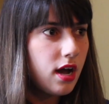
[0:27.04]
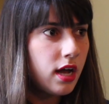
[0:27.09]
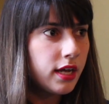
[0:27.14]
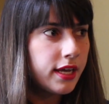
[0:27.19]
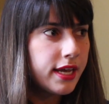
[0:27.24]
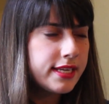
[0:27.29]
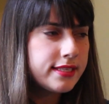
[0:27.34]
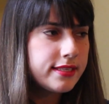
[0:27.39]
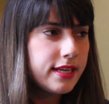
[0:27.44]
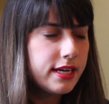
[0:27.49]

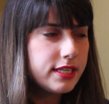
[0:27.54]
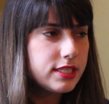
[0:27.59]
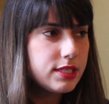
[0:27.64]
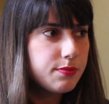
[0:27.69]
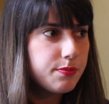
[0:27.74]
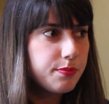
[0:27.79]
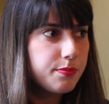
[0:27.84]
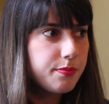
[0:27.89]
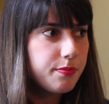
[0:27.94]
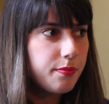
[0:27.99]
I guess
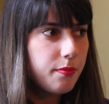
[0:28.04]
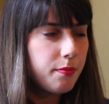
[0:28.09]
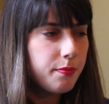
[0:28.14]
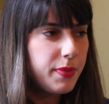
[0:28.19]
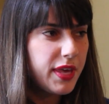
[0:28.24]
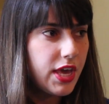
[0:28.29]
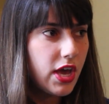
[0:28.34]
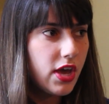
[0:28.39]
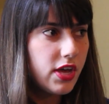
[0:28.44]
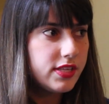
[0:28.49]
that's
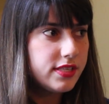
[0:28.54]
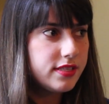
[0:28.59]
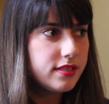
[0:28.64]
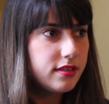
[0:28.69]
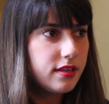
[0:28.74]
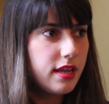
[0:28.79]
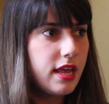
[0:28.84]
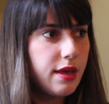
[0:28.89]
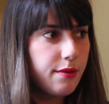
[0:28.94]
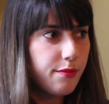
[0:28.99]

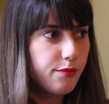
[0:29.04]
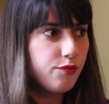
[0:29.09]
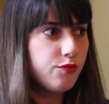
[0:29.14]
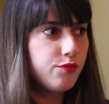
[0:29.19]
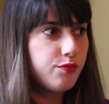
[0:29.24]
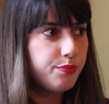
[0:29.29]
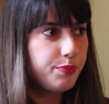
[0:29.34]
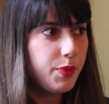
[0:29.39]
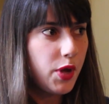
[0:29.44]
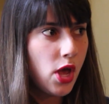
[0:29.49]
because it
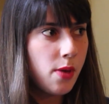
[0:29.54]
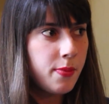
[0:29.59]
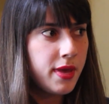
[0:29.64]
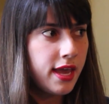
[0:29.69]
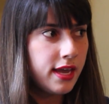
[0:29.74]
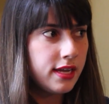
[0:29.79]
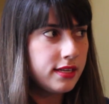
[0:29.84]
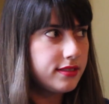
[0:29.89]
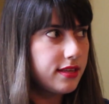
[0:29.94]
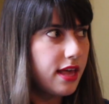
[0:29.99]

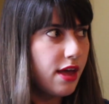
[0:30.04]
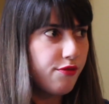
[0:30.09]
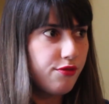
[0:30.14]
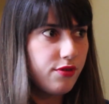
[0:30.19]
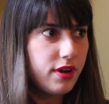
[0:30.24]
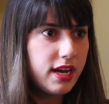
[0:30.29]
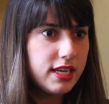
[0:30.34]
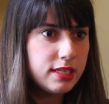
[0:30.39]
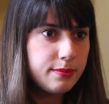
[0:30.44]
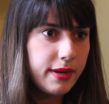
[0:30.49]
permeates
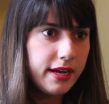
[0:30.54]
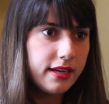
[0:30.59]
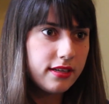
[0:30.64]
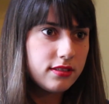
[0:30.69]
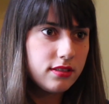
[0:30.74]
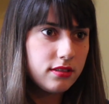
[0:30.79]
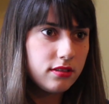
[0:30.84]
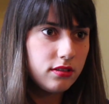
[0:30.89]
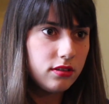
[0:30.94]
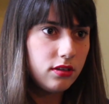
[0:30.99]
every
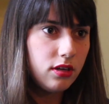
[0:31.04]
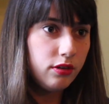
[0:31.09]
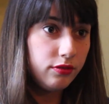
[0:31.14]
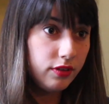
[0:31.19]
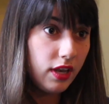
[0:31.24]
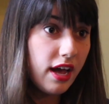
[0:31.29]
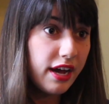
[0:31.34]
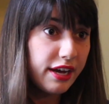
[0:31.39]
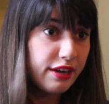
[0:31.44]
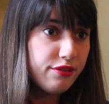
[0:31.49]
aspect
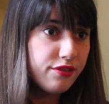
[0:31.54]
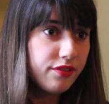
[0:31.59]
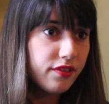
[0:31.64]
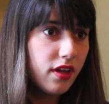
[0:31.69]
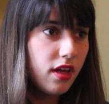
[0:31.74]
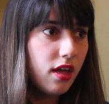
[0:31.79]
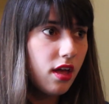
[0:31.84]
of life.